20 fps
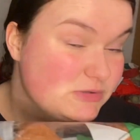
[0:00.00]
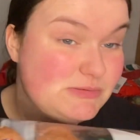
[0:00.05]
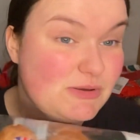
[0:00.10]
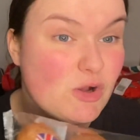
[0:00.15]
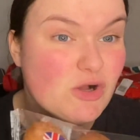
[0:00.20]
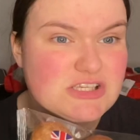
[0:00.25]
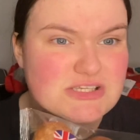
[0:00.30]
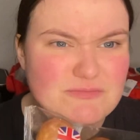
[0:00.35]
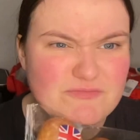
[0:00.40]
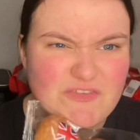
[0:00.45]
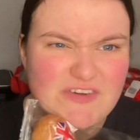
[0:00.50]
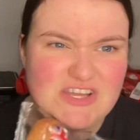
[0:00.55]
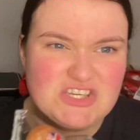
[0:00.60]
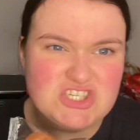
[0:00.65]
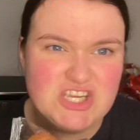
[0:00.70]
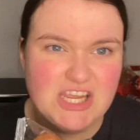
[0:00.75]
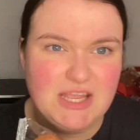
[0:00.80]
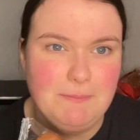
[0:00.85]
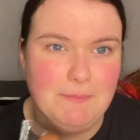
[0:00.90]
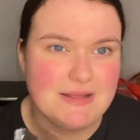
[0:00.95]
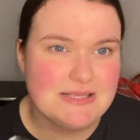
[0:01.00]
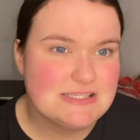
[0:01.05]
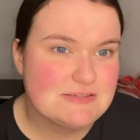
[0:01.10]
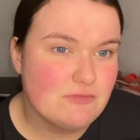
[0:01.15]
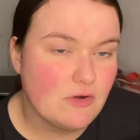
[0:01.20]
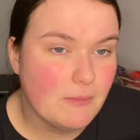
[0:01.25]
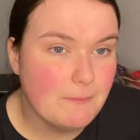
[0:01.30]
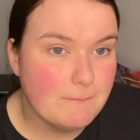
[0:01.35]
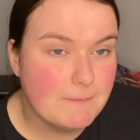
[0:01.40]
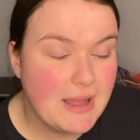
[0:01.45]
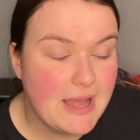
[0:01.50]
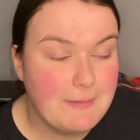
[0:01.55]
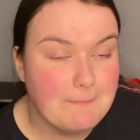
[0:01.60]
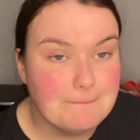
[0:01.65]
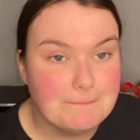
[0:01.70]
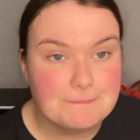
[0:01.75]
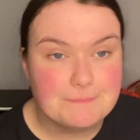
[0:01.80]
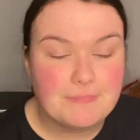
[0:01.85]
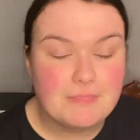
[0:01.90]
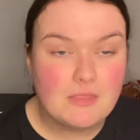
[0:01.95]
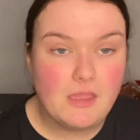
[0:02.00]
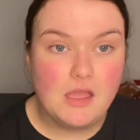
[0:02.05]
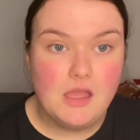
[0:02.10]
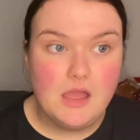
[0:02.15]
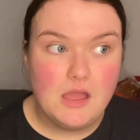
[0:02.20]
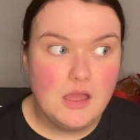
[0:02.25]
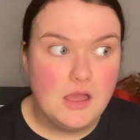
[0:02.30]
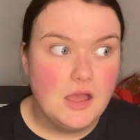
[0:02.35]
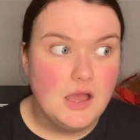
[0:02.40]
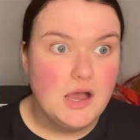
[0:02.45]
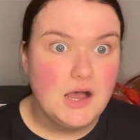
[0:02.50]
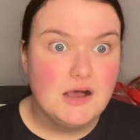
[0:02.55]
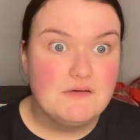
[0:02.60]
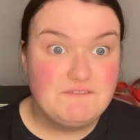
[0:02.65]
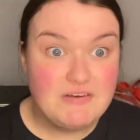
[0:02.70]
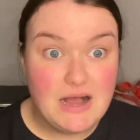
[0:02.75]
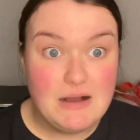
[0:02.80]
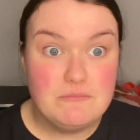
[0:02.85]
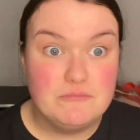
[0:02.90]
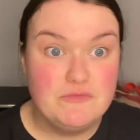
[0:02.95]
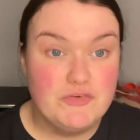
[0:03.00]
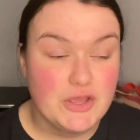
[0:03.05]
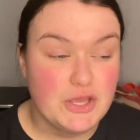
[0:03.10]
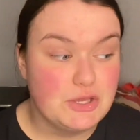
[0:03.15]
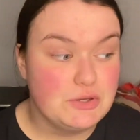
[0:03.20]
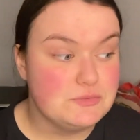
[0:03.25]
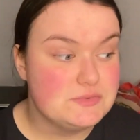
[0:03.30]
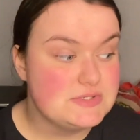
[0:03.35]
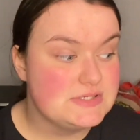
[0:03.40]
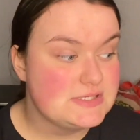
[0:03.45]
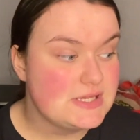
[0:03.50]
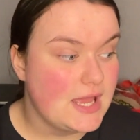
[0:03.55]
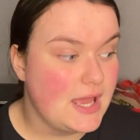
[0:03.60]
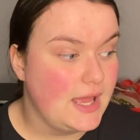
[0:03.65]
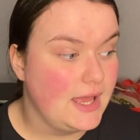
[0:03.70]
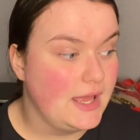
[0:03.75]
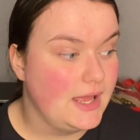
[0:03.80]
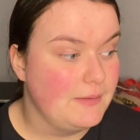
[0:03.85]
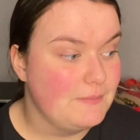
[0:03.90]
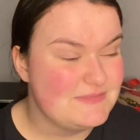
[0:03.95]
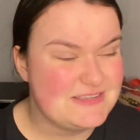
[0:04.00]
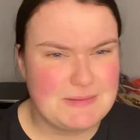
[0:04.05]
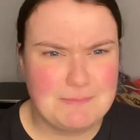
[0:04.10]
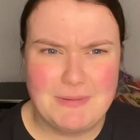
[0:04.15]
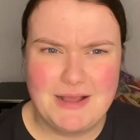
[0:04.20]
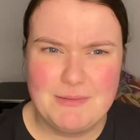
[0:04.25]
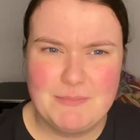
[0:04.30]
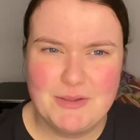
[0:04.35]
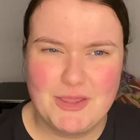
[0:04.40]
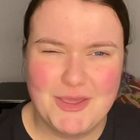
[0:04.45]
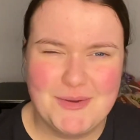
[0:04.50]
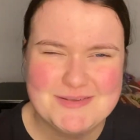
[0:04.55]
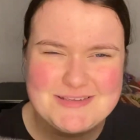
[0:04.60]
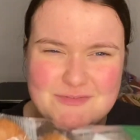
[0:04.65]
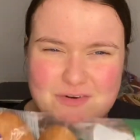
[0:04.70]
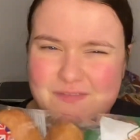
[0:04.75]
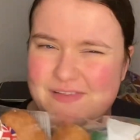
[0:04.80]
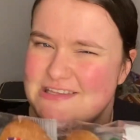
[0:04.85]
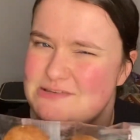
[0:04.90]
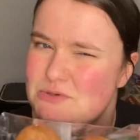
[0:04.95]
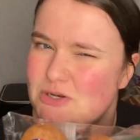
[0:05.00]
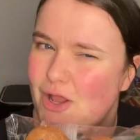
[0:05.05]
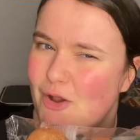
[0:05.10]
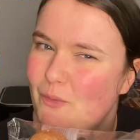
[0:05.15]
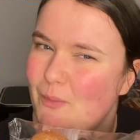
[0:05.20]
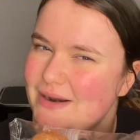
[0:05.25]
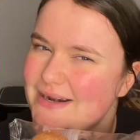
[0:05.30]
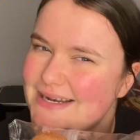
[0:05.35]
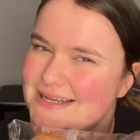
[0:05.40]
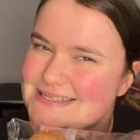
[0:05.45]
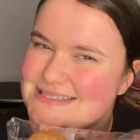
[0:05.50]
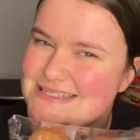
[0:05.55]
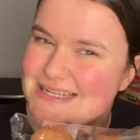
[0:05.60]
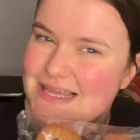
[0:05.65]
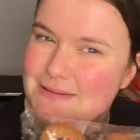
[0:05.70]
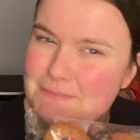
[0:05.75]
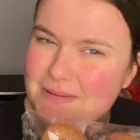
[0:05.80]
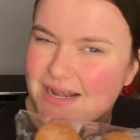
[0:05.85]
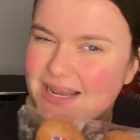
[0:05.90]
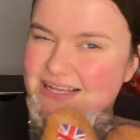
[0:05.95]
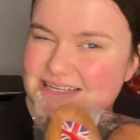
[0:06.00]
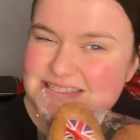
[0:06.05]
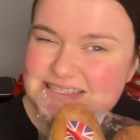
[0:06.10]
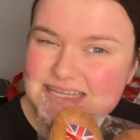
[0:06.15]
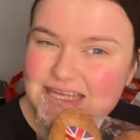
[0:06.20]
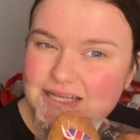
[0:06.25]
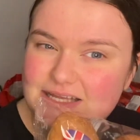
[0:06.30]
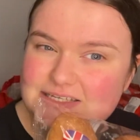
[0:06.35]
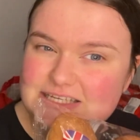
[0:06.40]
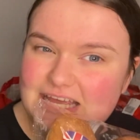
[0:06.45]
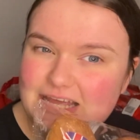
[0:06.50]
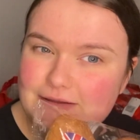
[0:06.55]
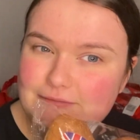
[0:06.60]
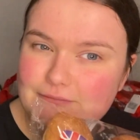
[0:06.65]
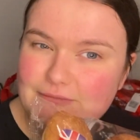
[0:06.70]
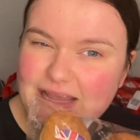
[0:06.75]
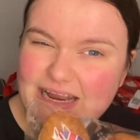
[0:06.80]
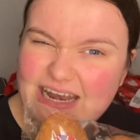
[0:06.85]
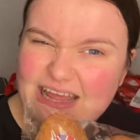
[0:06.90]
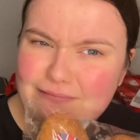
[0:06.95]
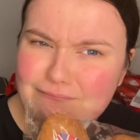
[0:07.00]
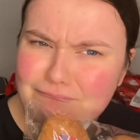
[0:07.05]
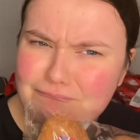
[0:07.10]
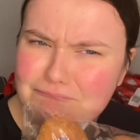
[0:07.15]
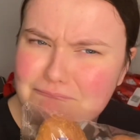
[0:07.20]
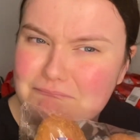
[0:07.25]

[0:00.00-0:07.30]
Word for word: We've got some fake chicken bits from um, Farm Foods. Um, it's like barbecue. I thought this would go quite nicely. Make like a salad in it.